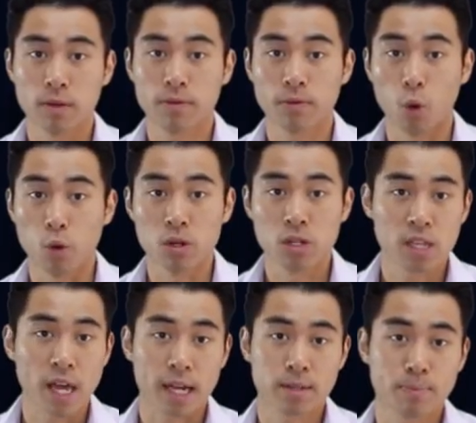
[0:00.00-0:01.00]
obviously 4 and
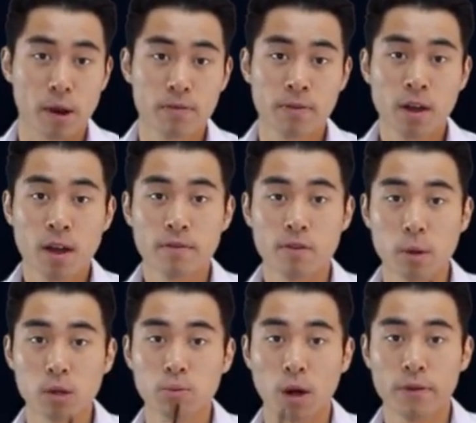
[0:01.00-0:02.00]
6, both. If
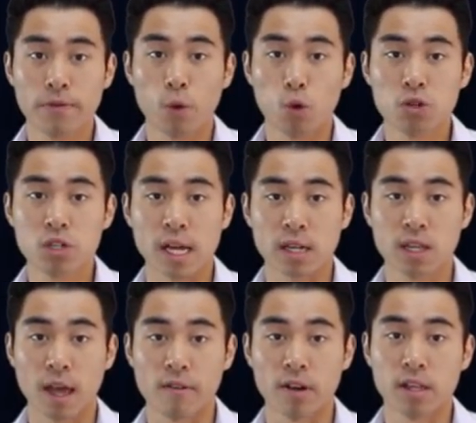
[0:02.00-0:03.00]
you multiply 4 and
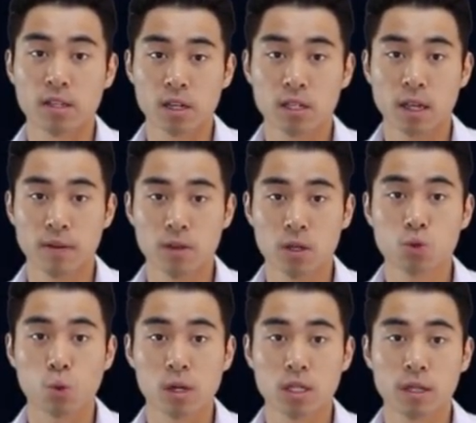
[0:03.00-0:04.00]
6 together, it does give
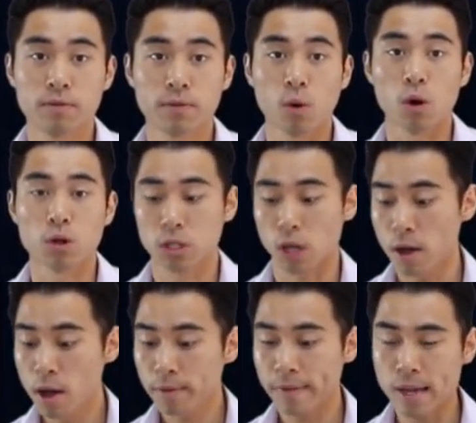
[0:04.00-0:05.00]
you 24.
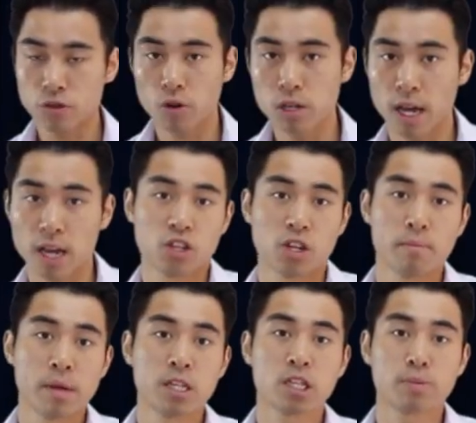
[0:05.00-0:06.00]
So
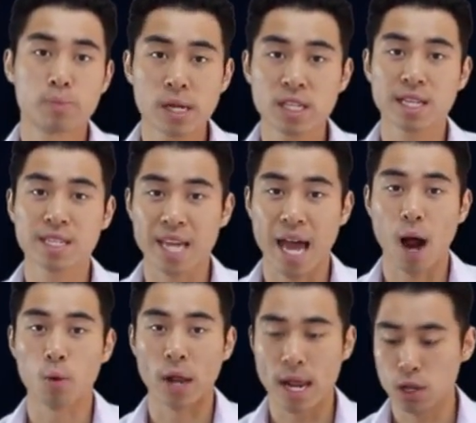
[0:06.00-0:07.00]
factorization, it means splitting
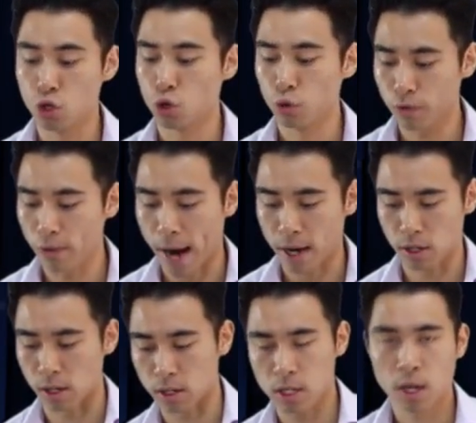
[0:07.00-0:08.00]
down into
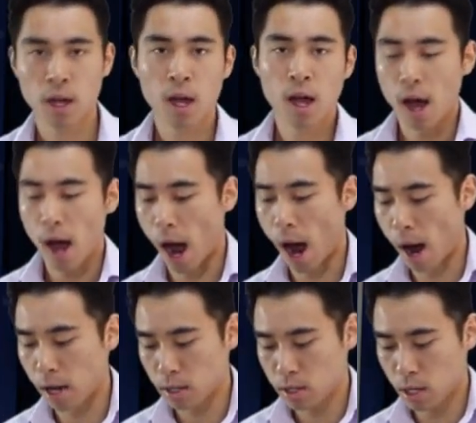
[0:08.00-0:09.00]
factors.
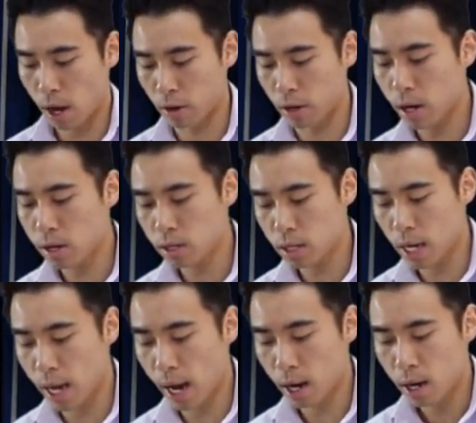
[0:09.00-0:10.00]
So you
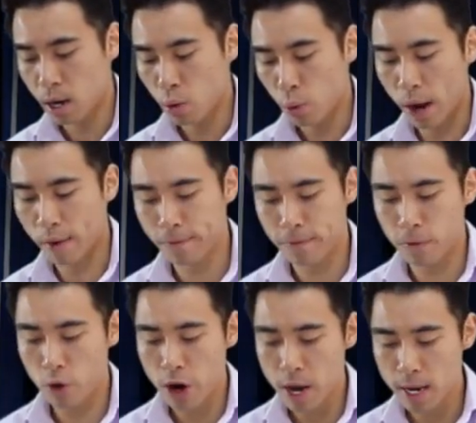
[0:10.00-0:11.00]
notice here we have
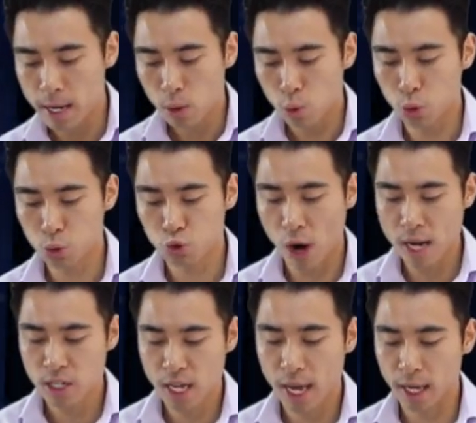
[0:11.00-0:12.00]
three
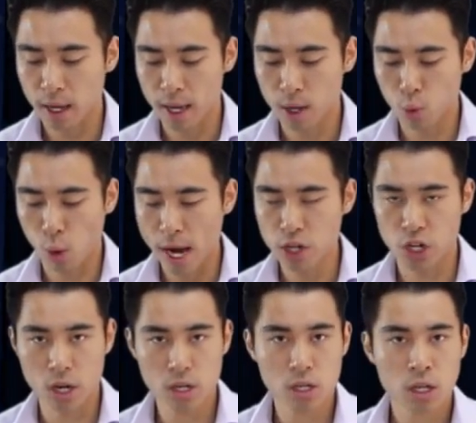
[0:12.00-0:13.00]
quadratic
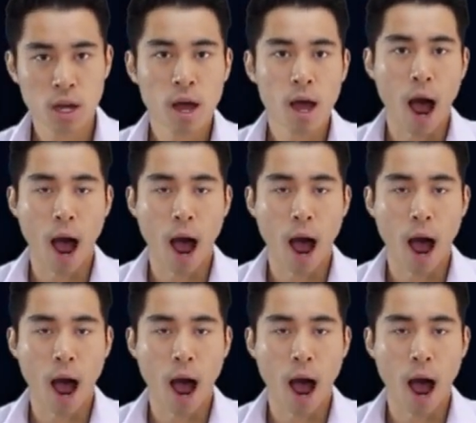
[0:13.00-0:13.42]
equations,